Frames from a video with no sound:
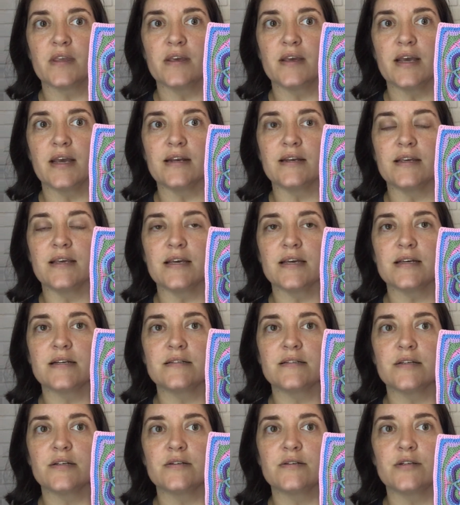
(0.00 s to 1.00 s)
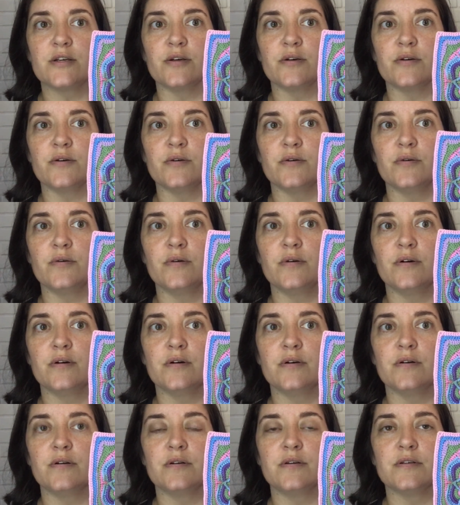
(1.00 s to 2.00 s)
and get to
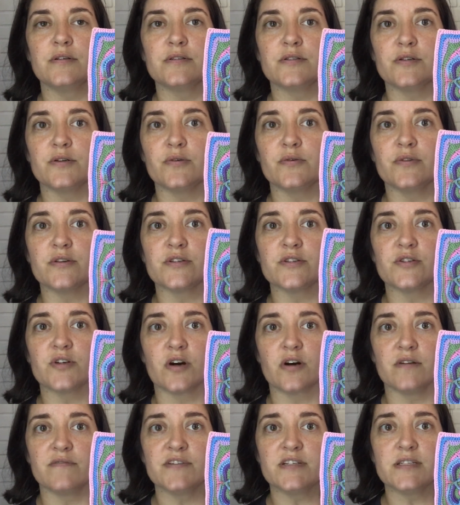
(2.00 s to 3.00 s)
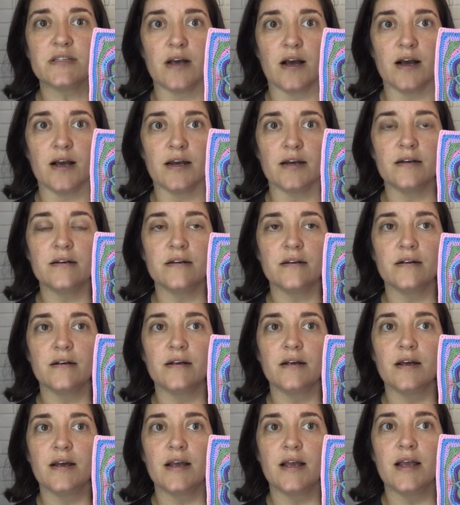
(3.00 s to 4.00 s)
the start of a side
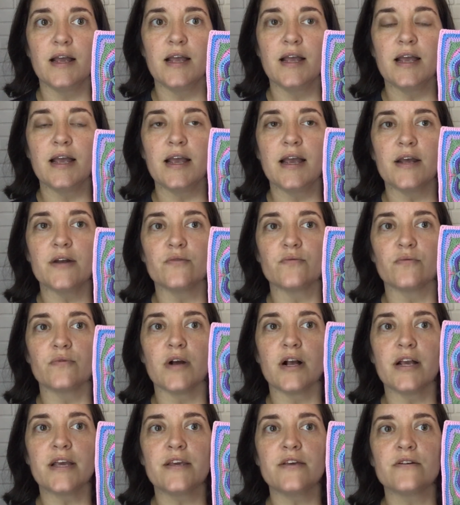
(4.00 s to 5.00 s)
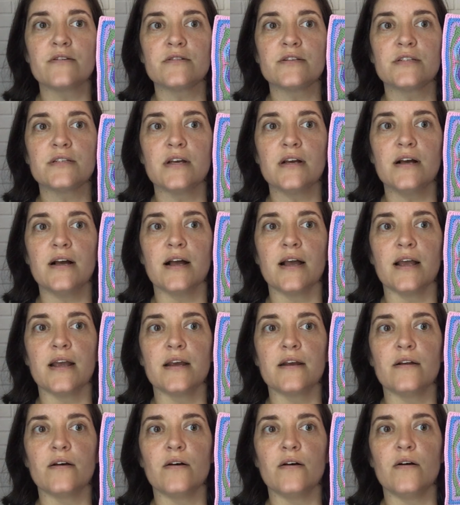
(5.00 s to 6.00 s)
and write your
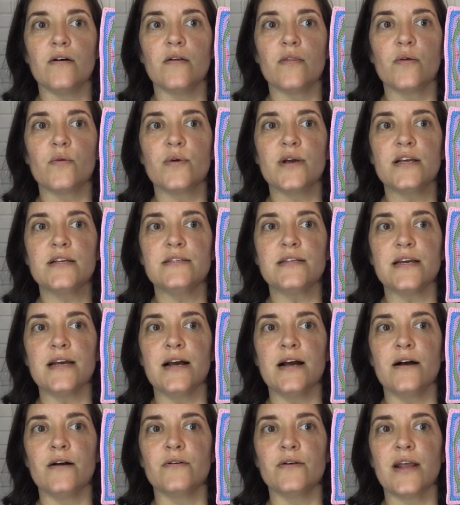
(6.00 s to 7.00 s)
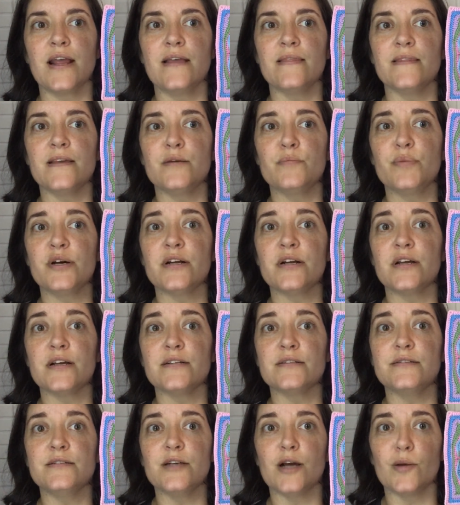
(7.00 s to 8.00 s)
side all the way down and then put a
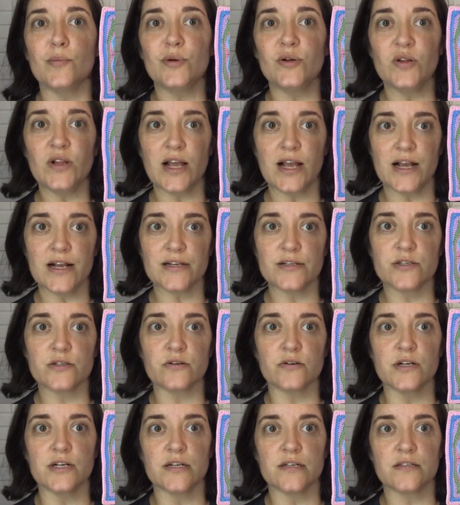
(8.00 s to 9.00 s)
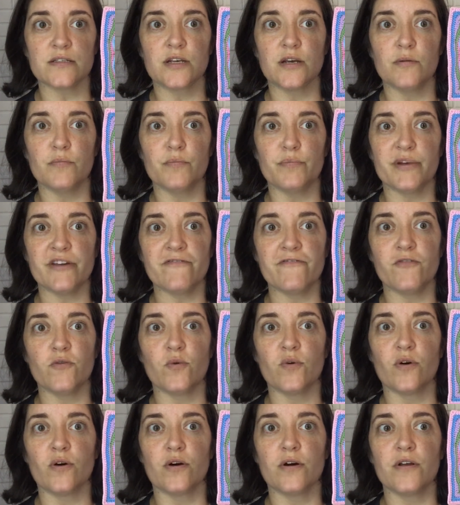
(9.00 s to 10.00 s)
double asterisk
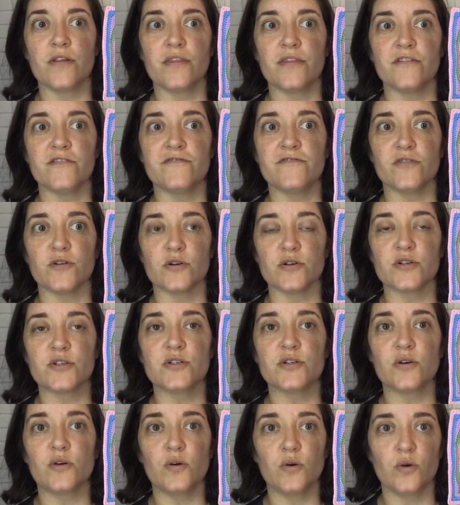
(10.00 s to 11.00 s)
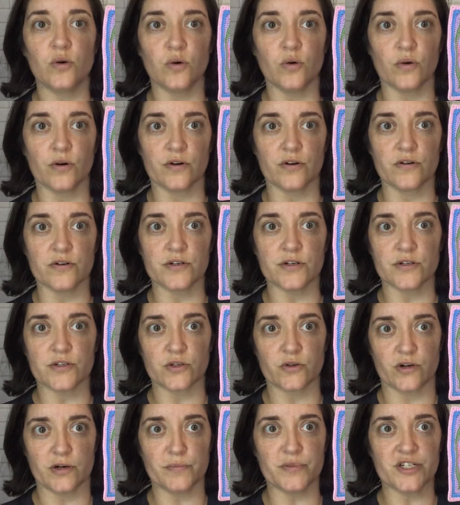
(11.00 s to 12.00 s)
before the first corner
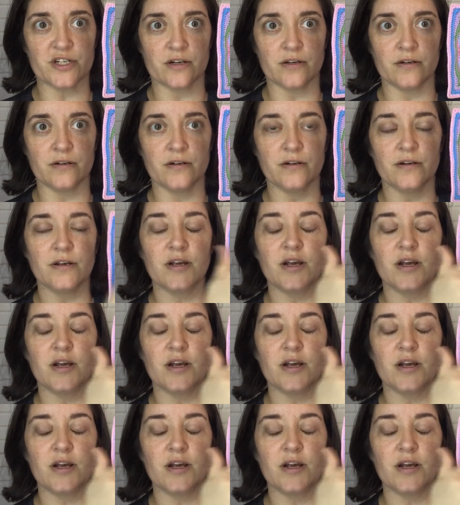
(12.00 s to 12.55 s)
description.